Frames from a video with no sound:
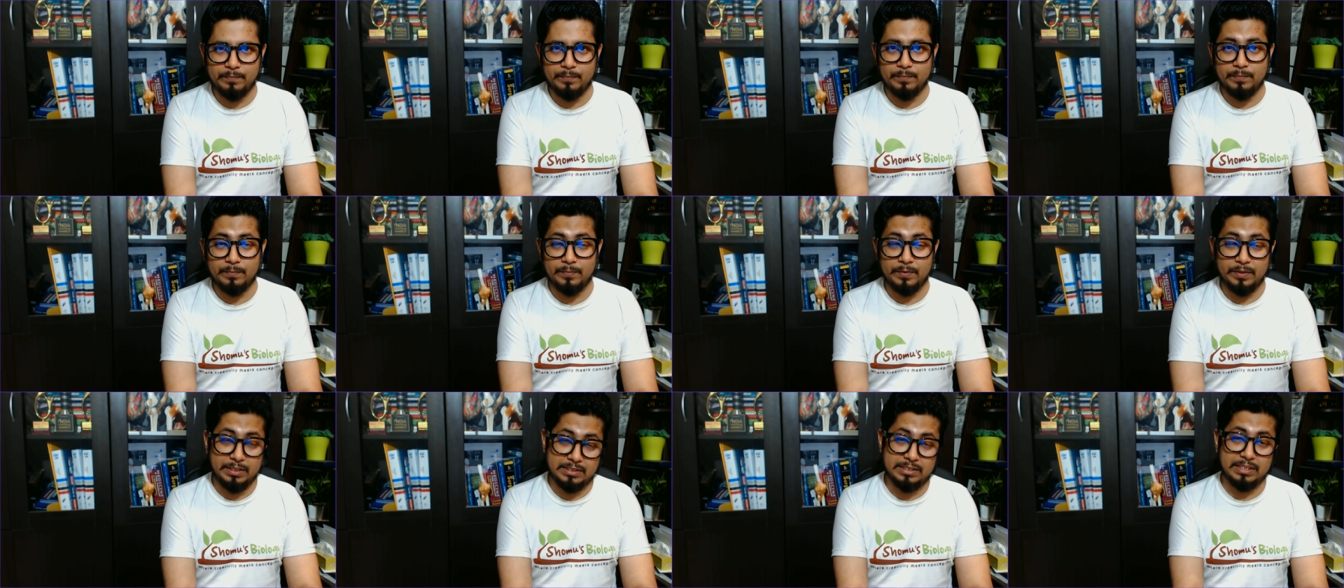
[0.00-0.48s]

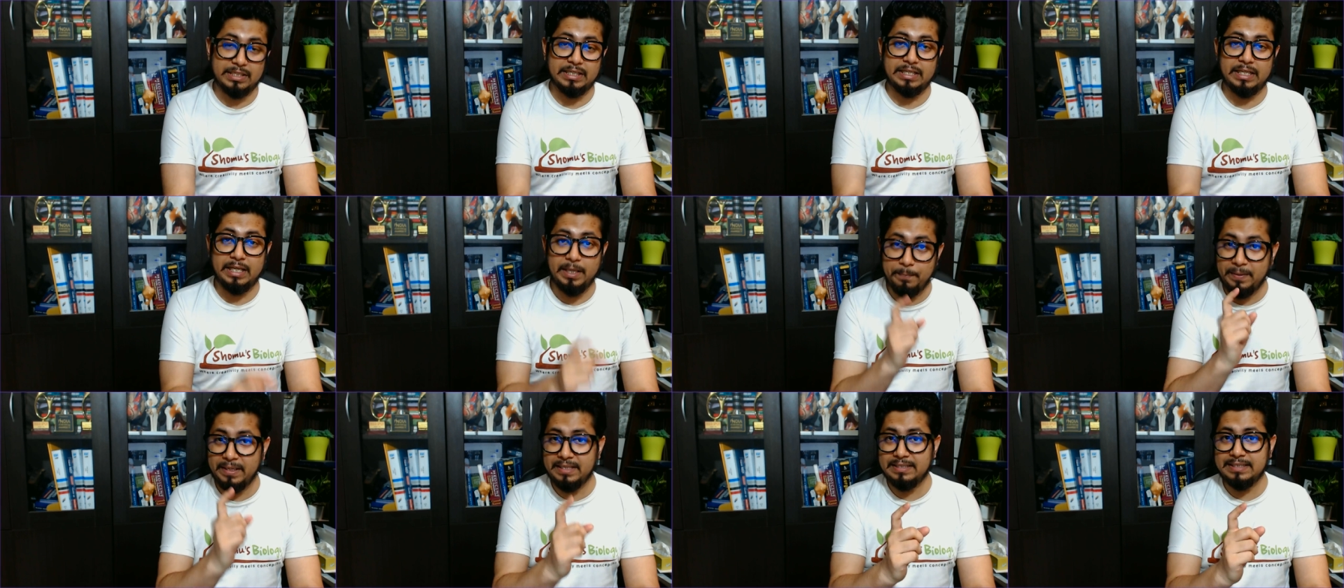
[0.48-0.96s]
reason,
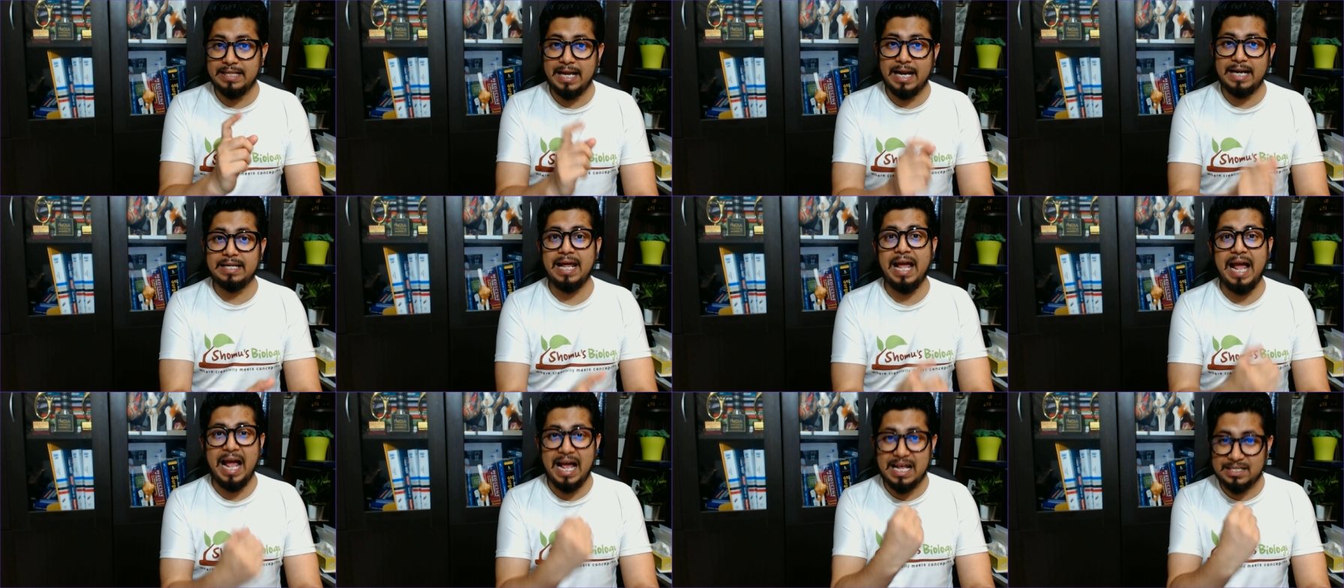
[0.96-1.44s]
keeping
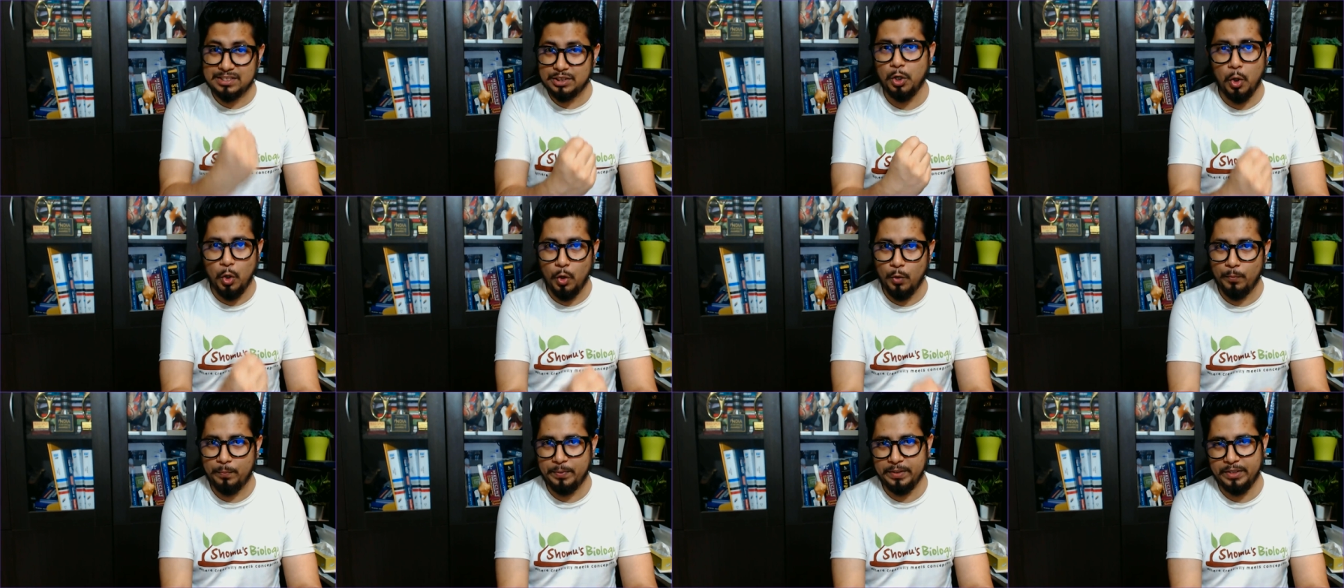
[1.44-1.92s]
that as a
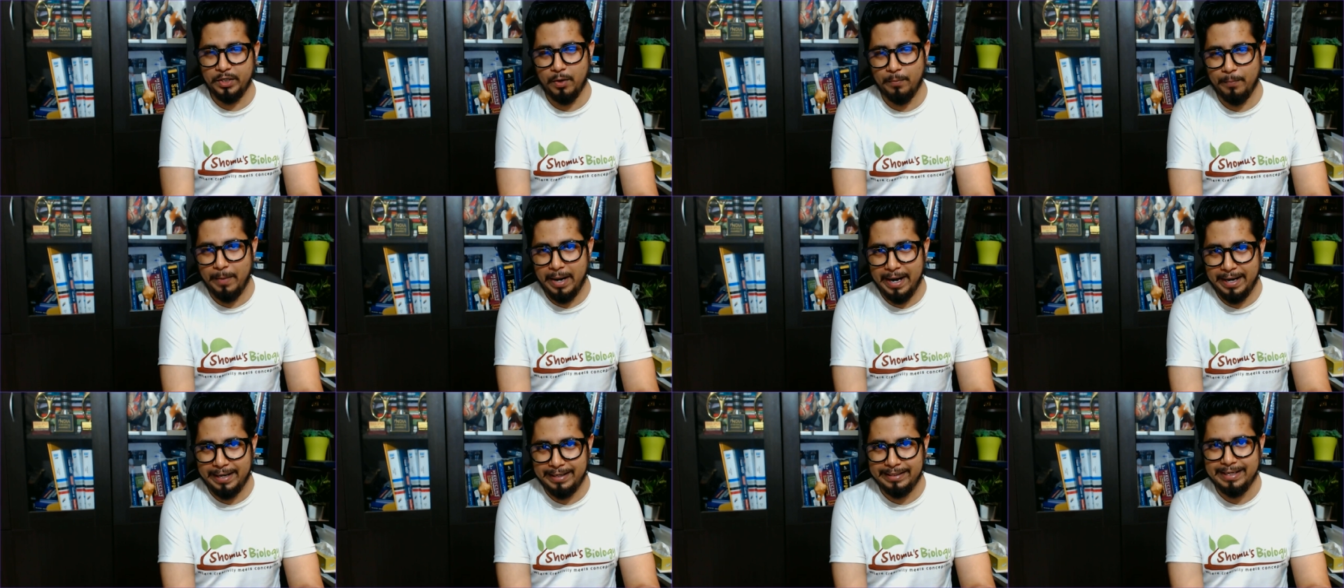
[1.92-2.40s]
hope in our
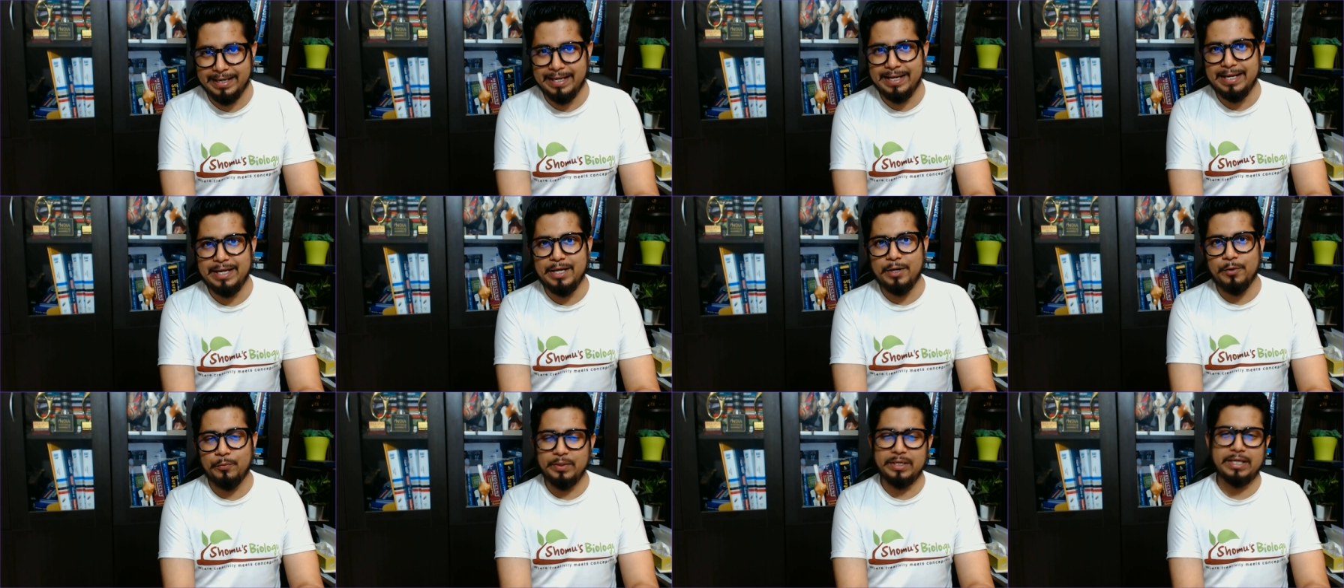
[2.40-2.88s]
mind,
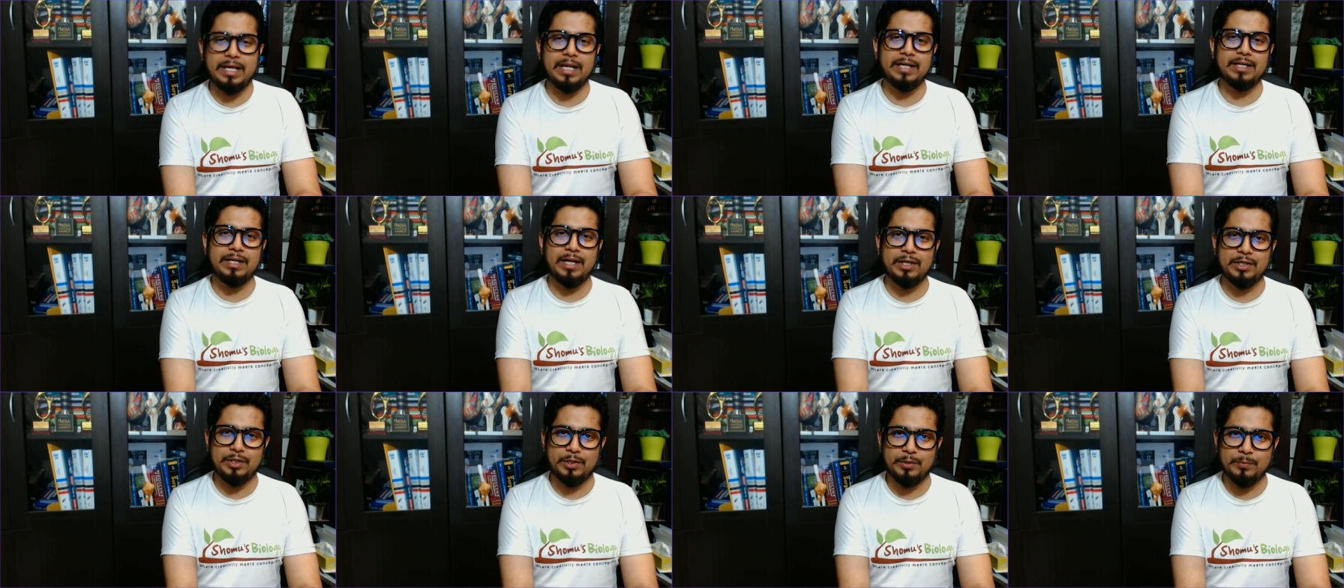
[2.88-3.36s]
we can
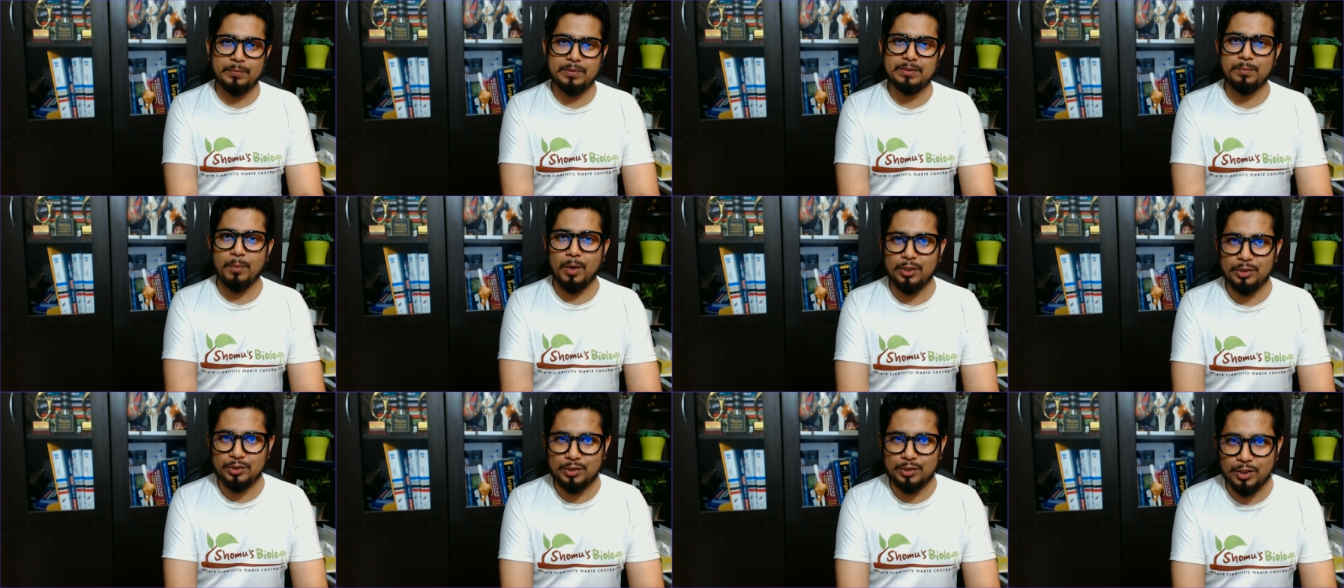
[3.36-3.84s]
continue with
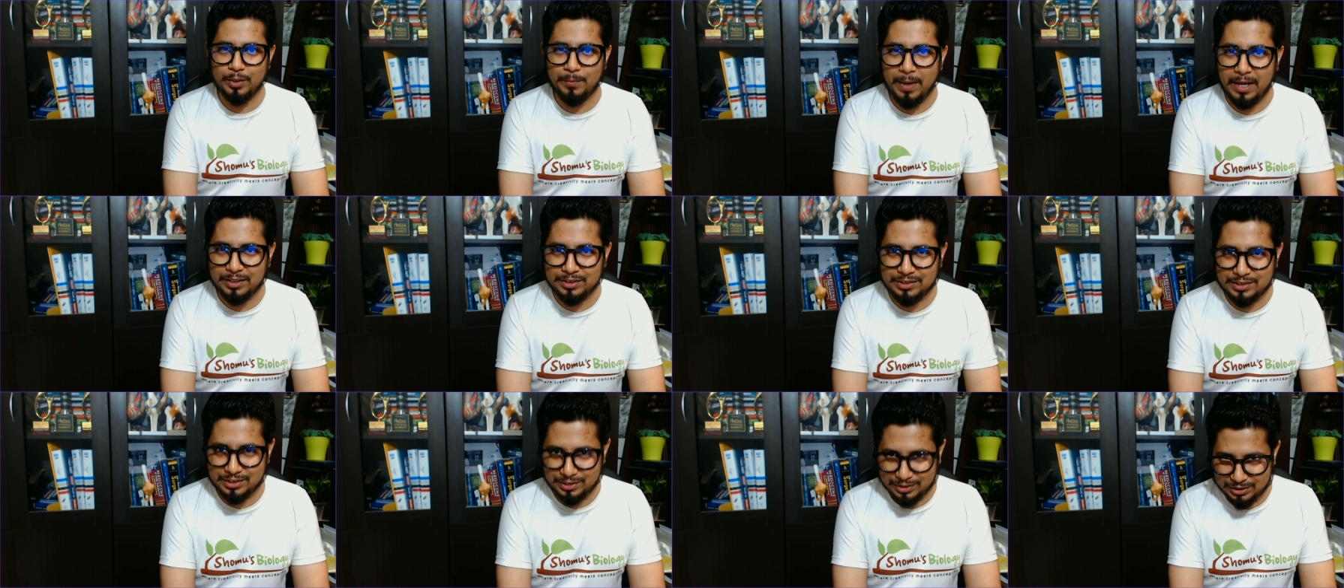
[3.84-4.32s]
molecular
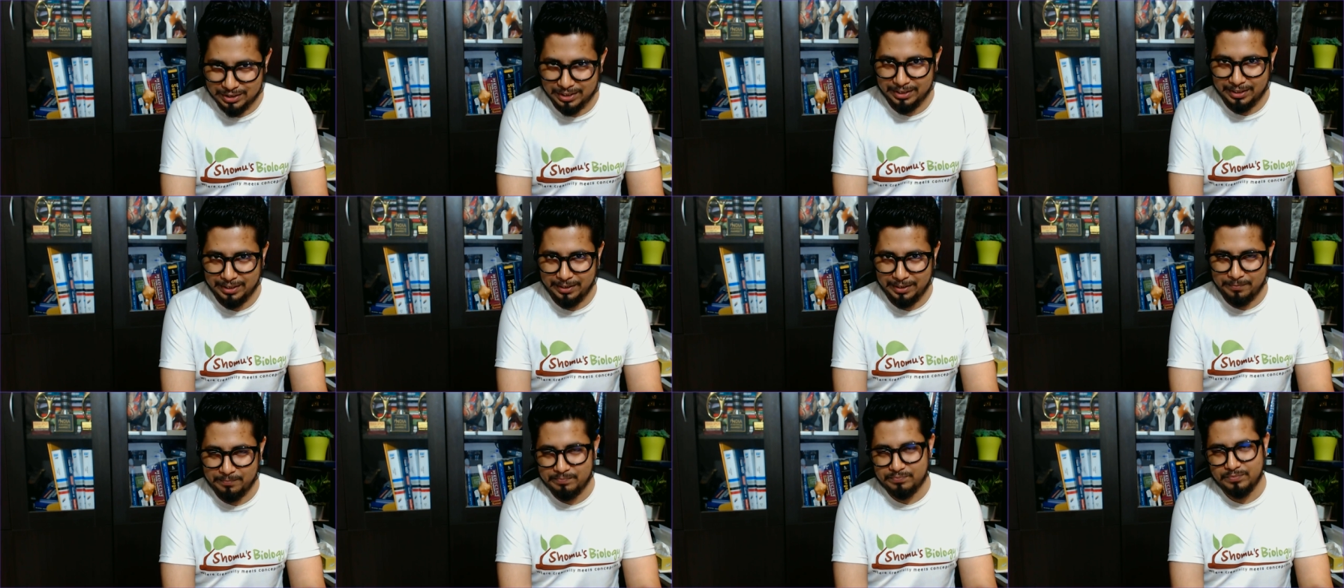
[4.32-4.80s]
biology journey.